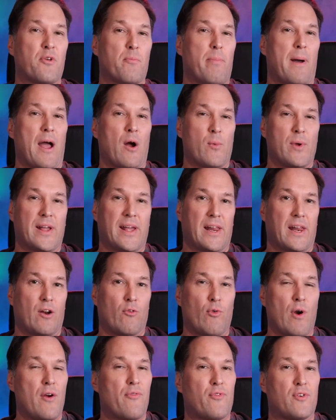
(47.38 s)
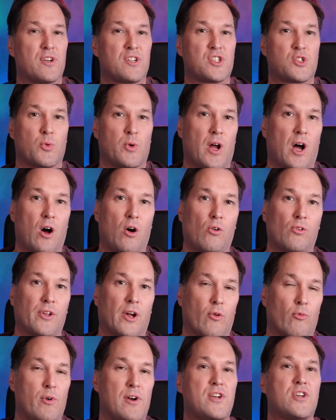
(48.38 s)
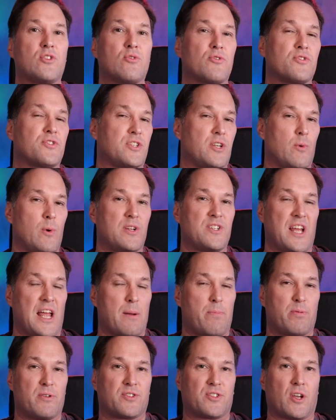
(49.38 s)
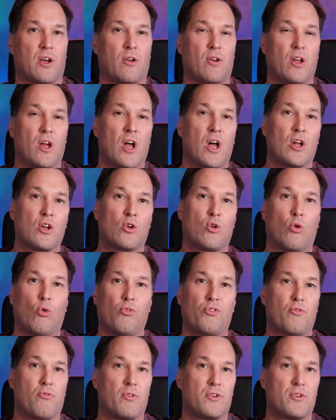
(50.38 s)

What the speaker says: the bat, we get a reference to an old original series episode called The